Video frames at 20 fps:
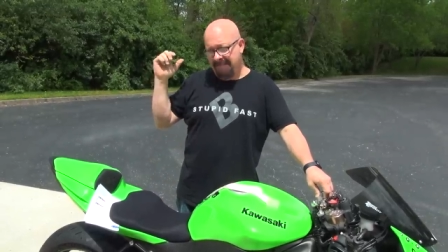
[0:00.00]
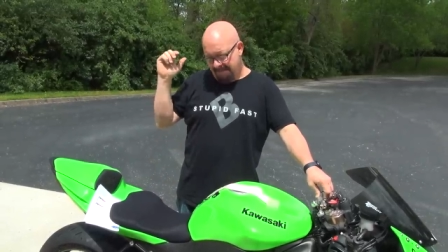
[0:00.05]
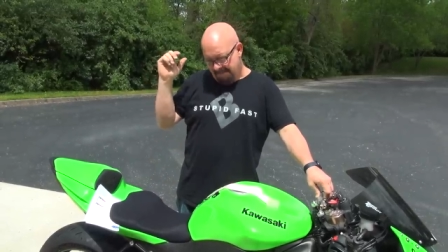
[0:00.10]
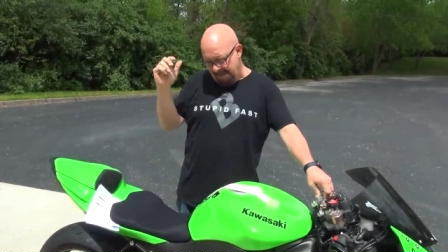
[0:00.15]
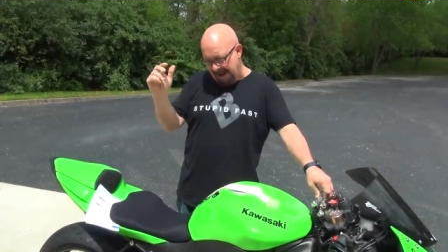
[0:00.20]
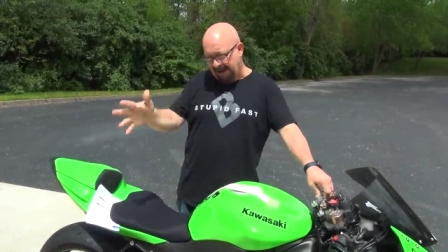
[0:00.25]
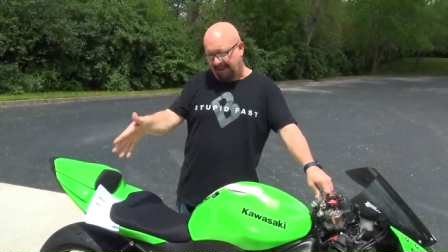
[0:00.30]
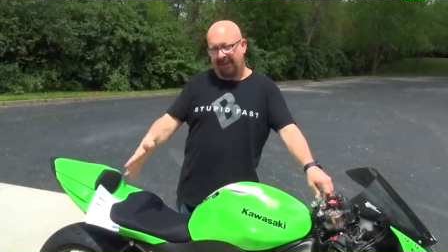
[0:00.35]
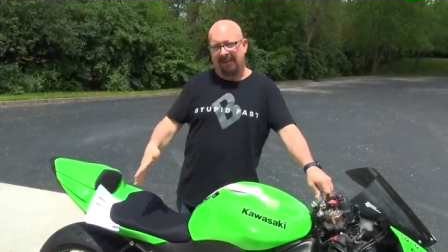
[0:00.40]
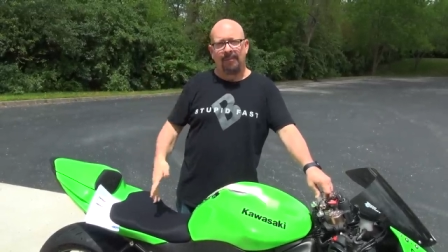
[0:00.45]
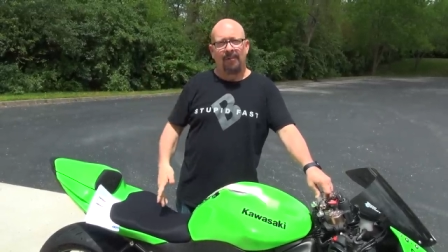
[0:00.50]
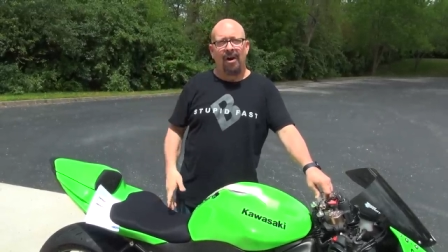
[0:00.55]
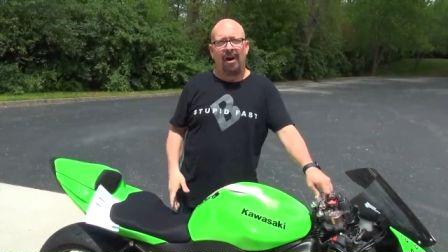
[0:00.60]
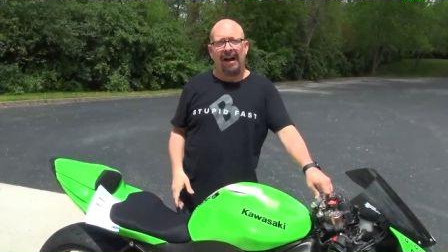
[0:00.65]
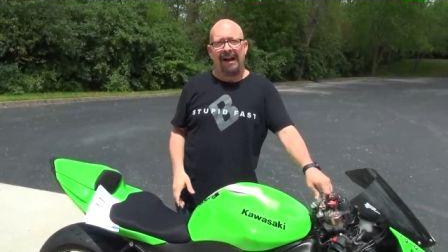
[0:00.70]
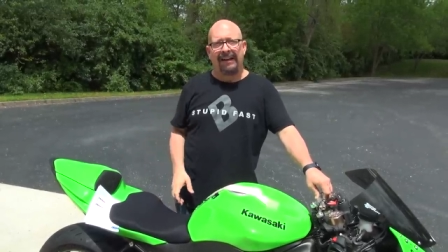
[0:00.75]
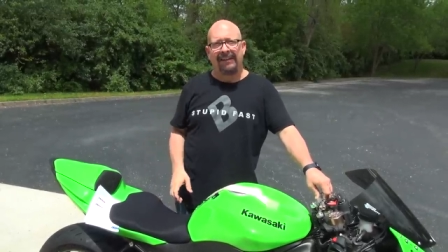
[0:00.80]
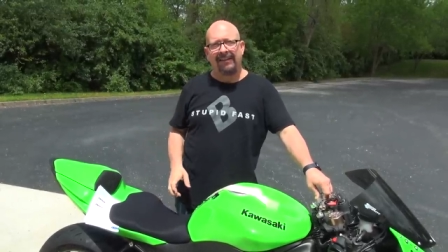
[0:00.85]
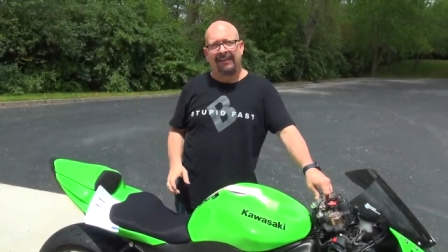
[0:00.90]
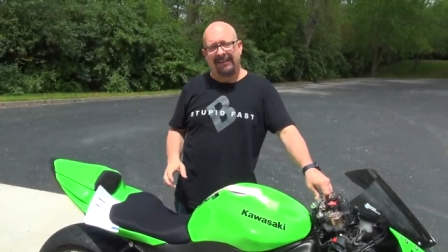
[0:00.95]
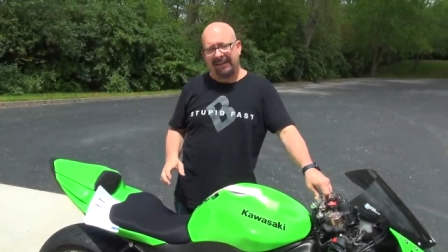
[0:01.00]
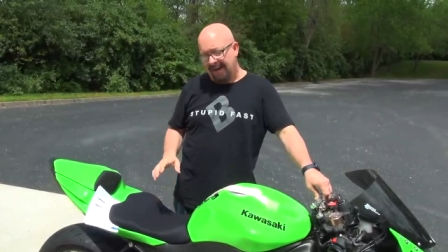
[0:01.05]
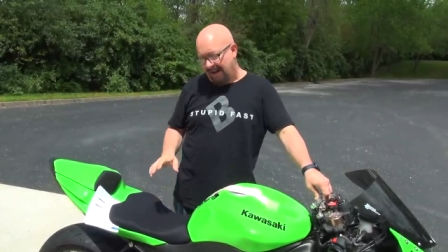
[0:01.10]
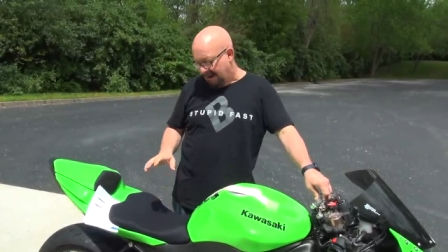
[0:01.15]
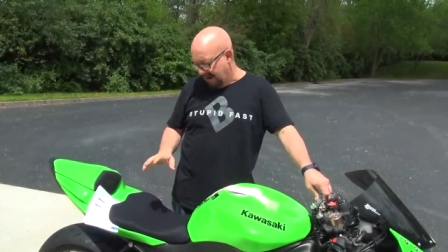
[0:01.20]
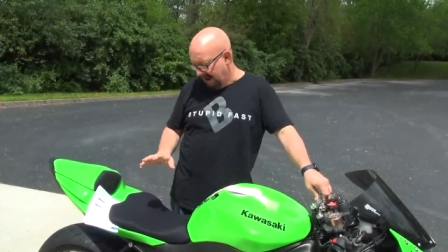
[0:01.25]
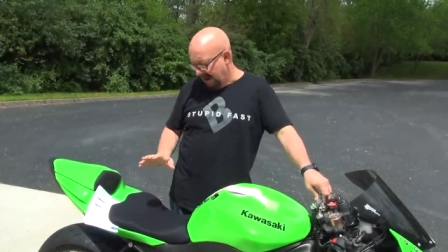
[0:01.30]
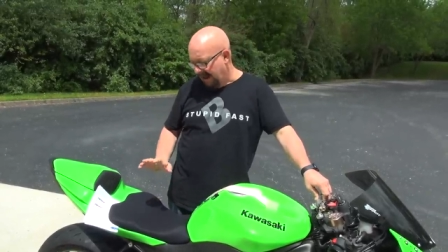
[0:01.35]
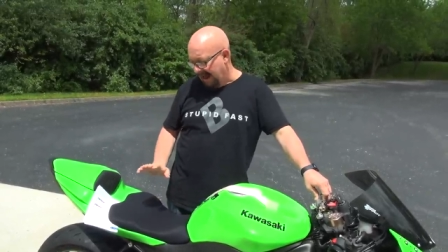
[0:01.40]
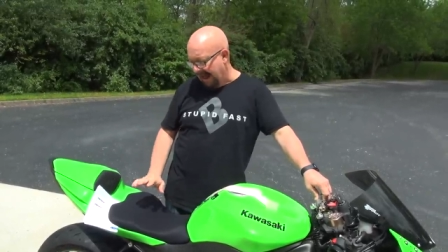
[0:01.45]
make some runs,
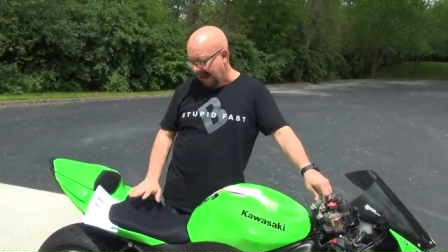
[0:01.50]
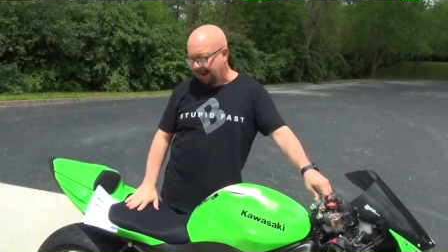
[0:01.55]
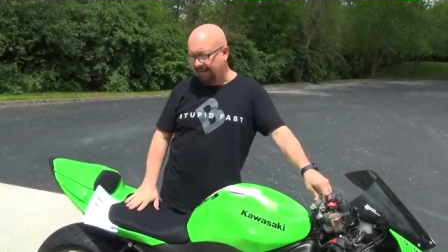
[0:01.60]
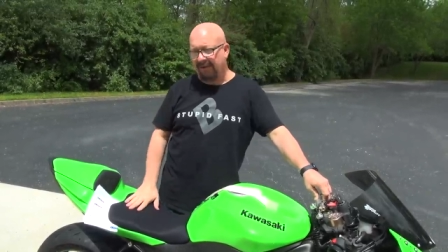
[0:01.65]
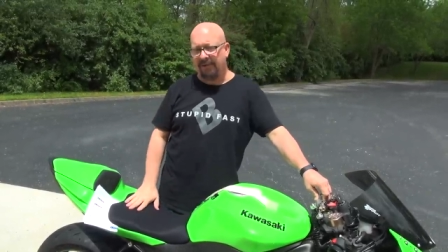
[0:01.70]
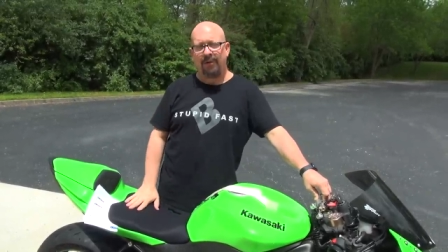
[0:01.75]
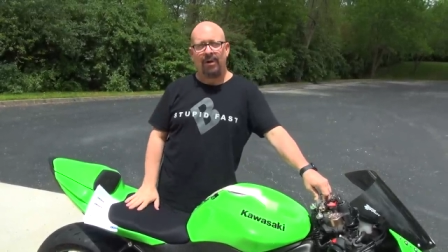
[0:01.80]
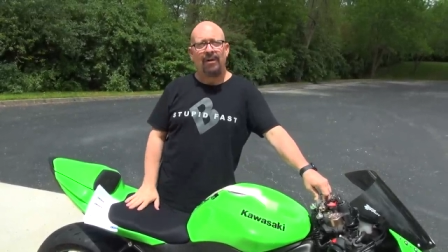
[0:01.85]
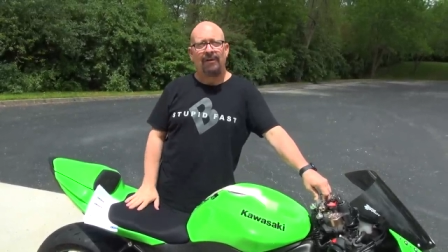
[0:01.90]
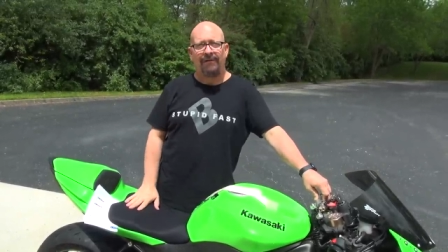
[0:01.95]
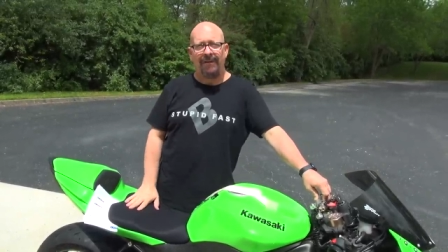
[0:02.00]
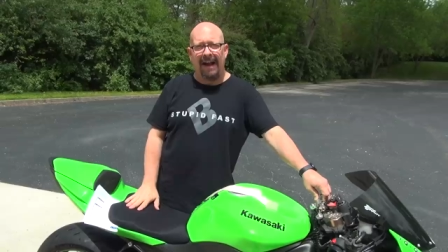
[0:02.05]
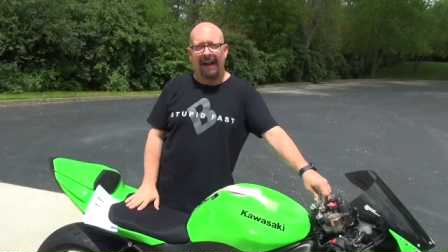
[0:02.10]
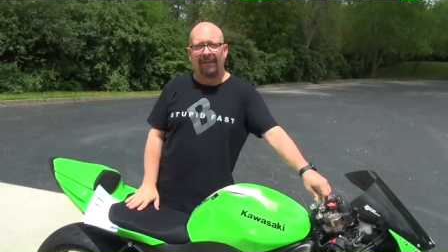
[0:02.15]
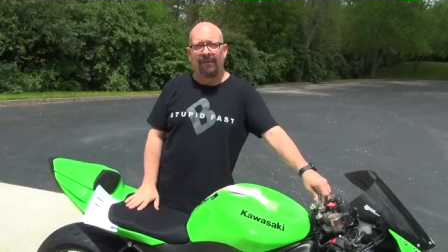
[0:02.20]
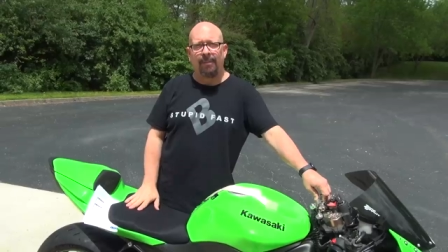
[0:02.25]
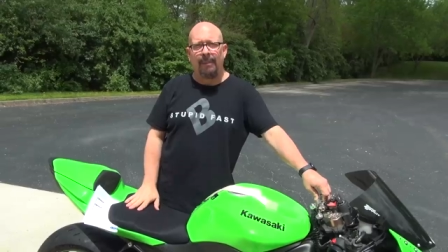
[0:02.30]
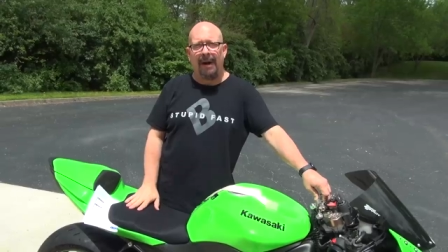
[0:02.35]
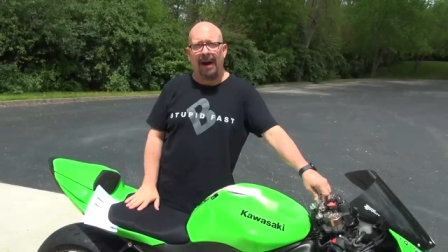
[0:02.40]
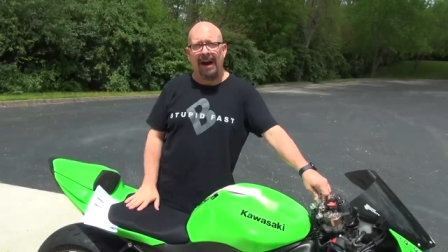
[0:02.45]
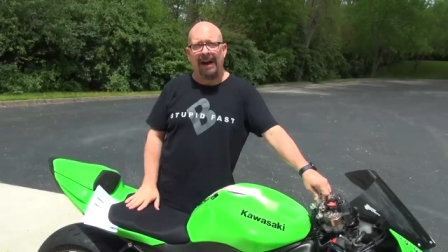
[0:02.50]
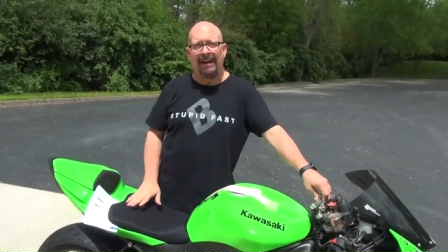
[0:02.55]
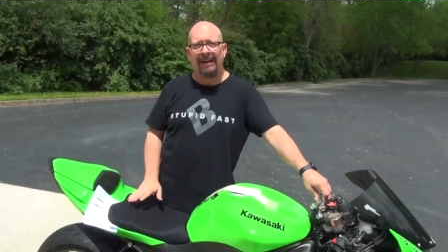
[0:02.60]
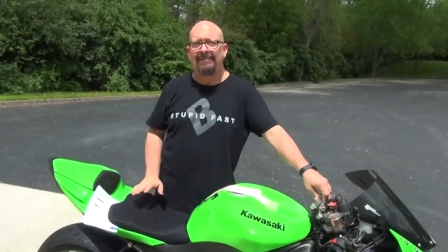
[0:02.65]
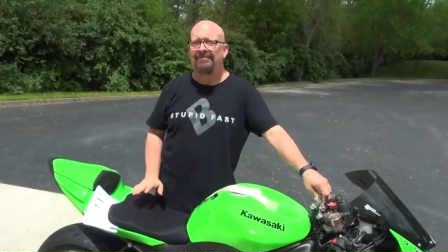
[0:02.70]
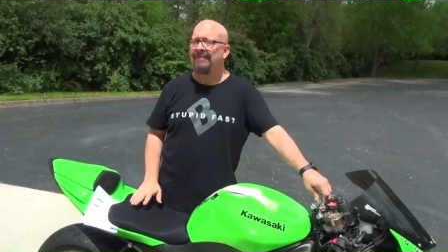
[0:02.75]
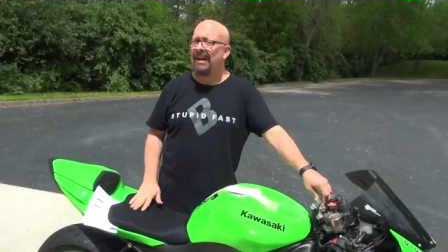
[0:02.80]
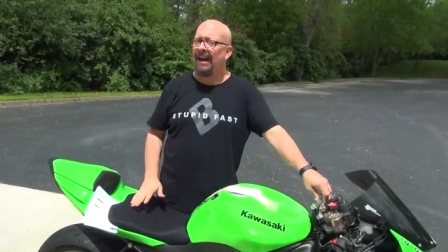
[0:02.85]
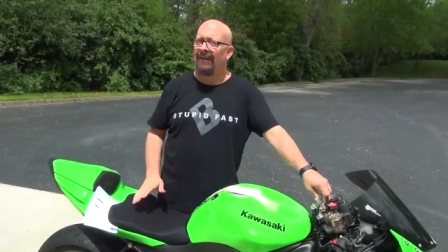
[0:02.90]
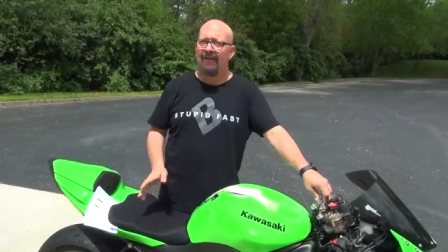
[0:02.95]
have a real fast bike,
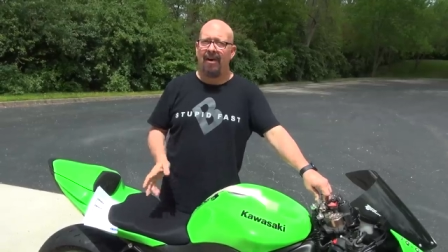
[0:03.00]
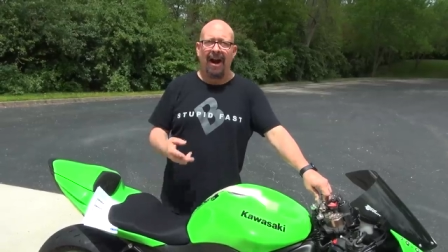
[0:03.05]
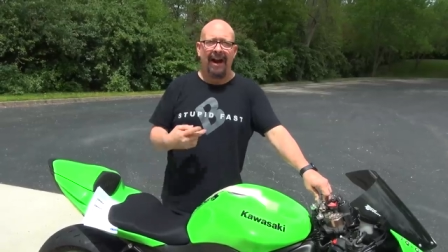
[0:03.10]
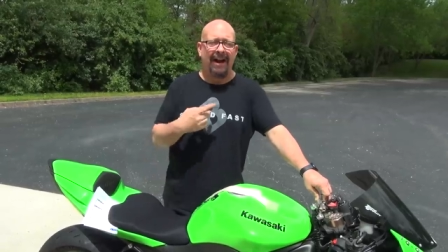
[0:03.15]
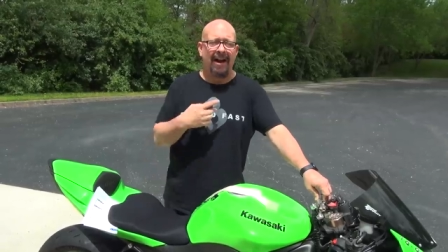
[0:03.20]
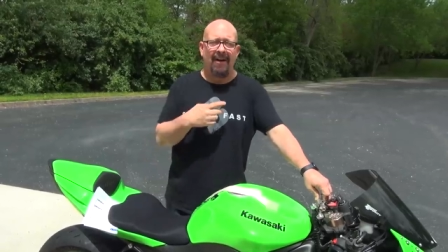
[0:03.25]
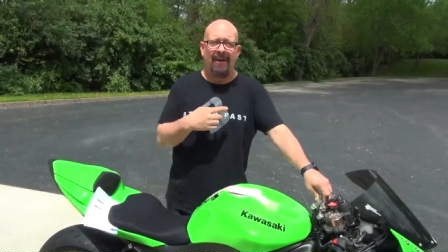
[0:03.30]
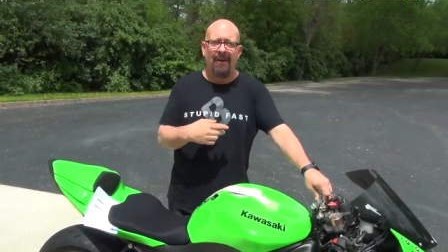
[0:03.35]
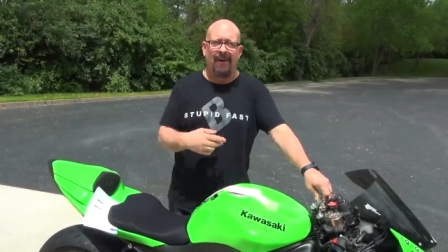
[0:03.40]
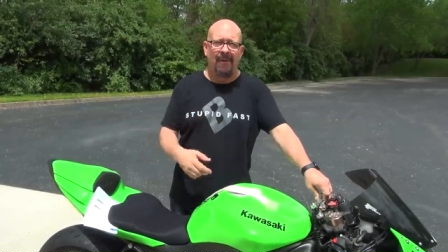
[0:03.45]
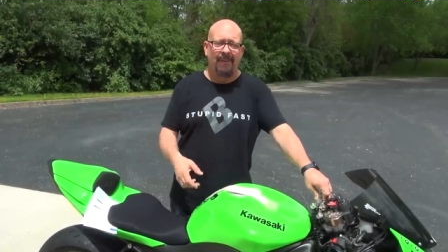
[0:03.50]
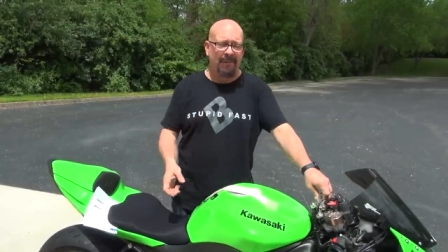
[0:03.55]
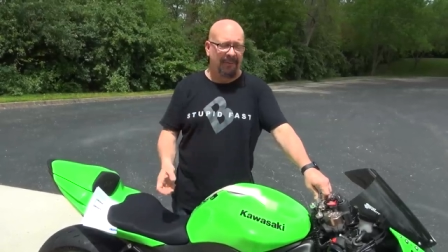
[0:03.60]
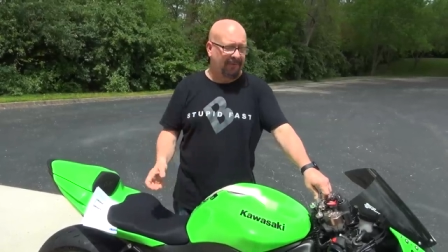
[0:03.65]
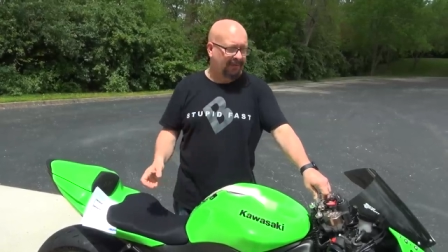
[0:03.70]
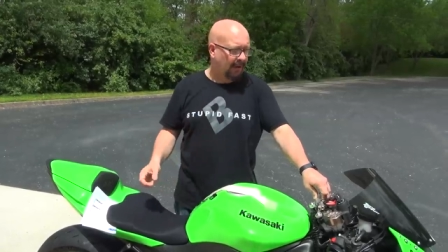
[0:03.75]
and ride it home.